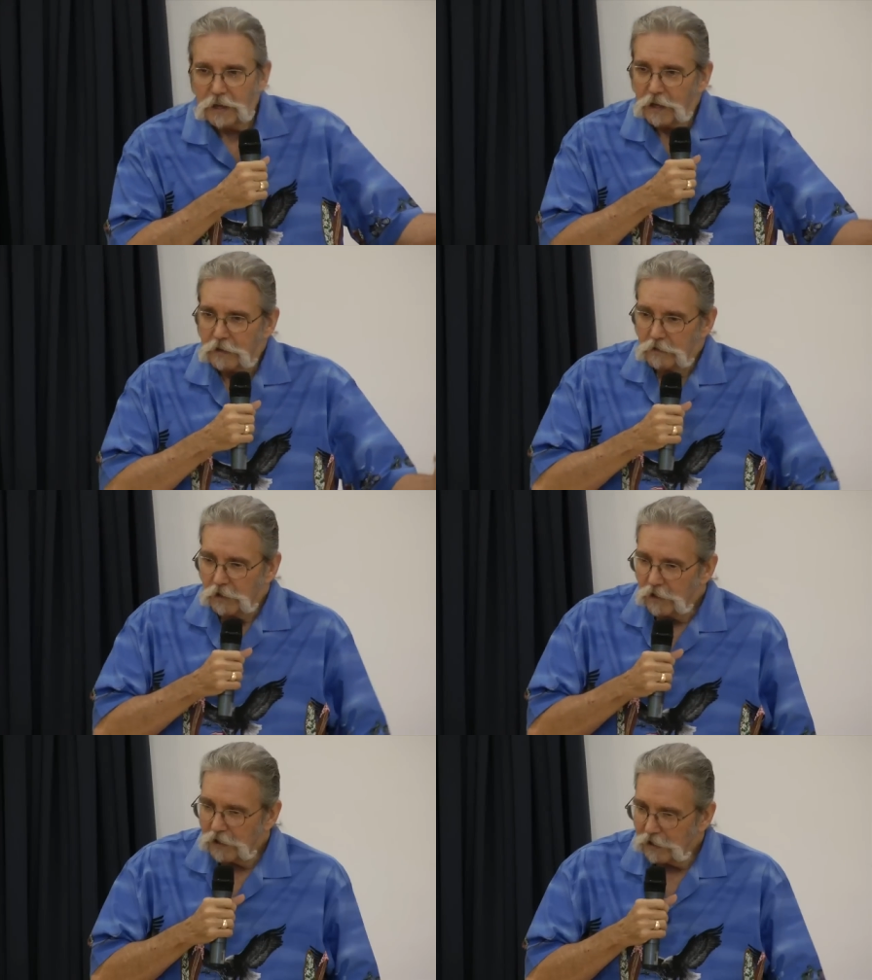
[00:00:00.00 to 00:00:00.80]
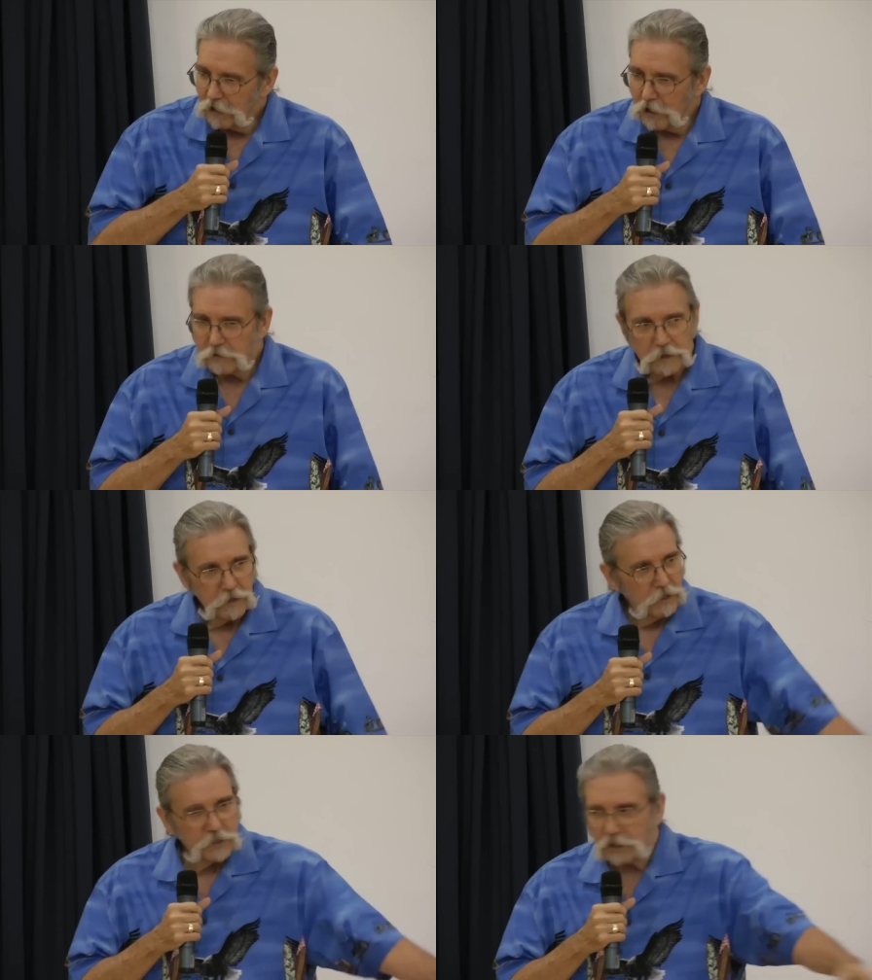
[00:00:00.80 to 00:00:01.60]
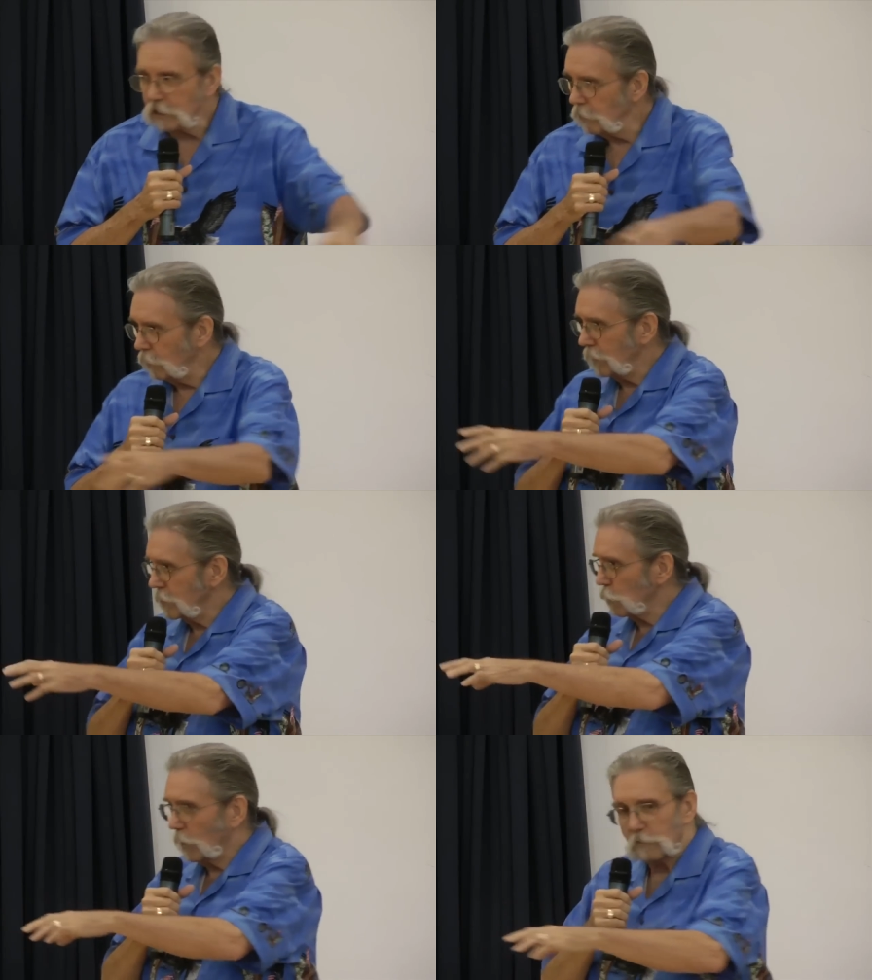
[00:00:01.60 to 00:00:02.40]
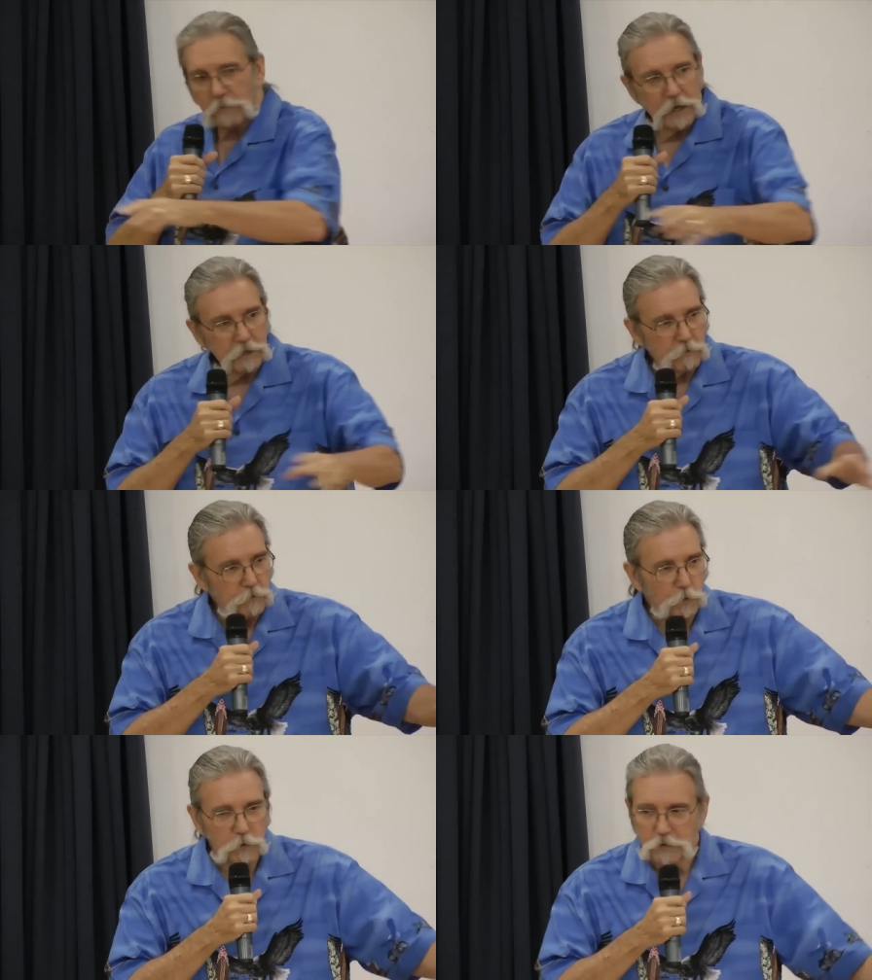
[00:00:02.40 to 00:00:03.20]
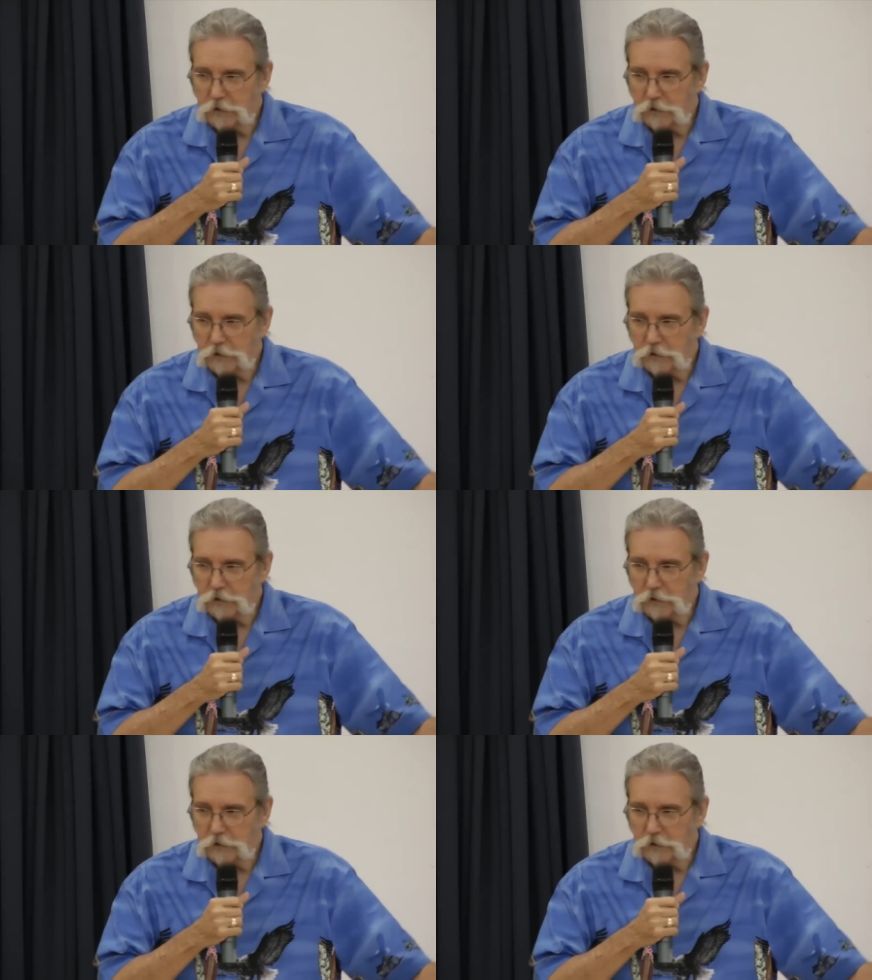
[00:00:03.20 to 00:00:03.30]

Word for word: And then the next thing you know, he's running back and forth.